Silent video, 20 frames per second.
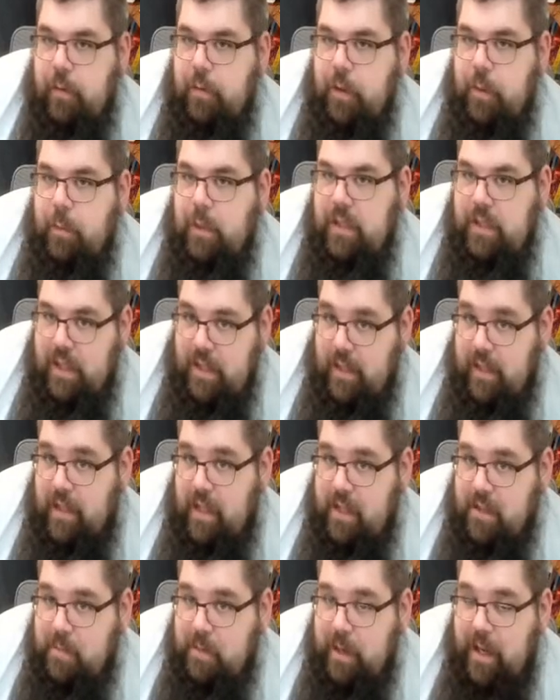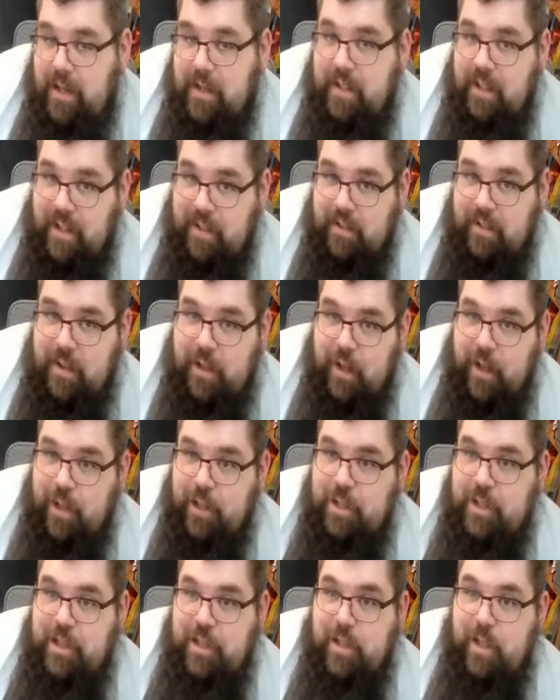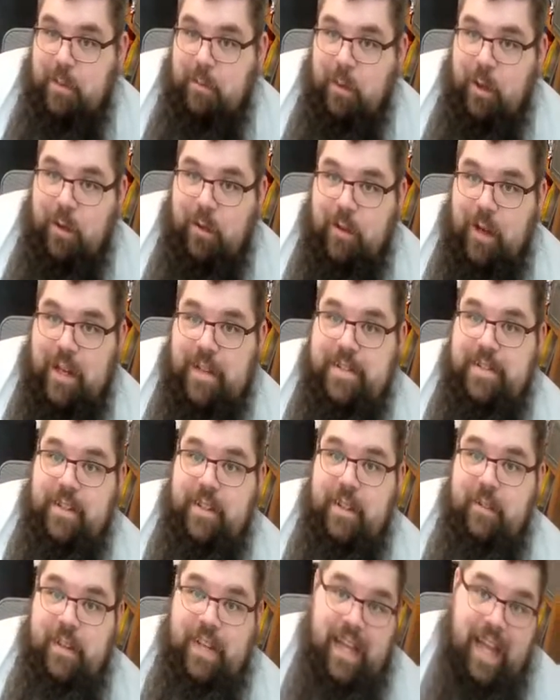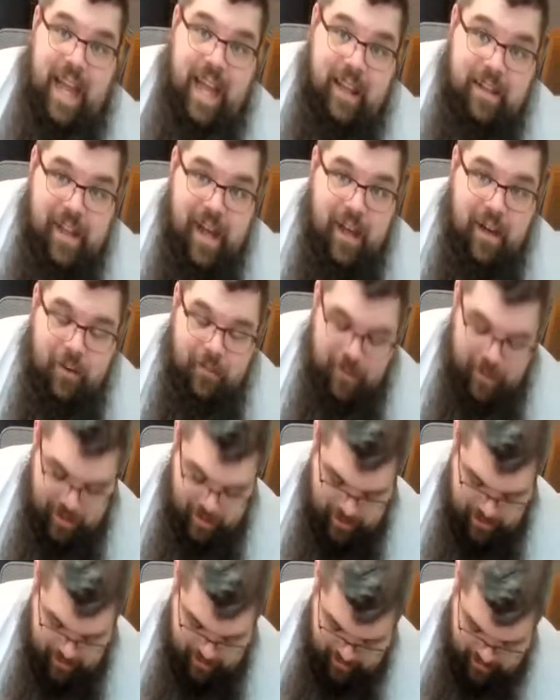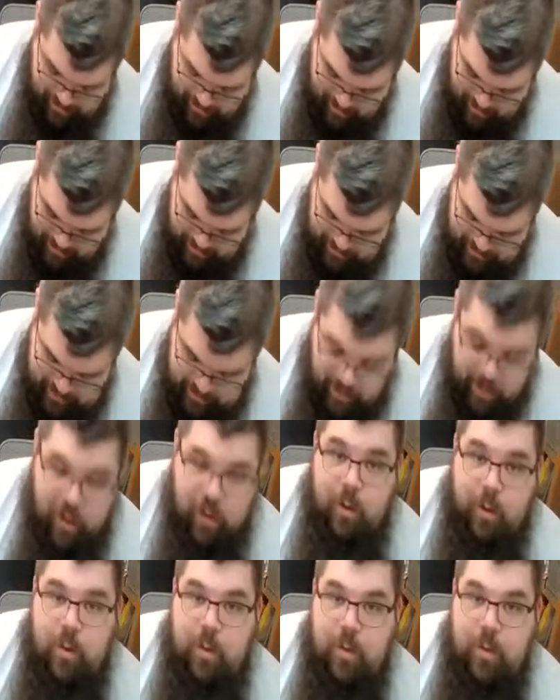if you put Layla Hesperax against her, she's going to murderize the living hell out of her. So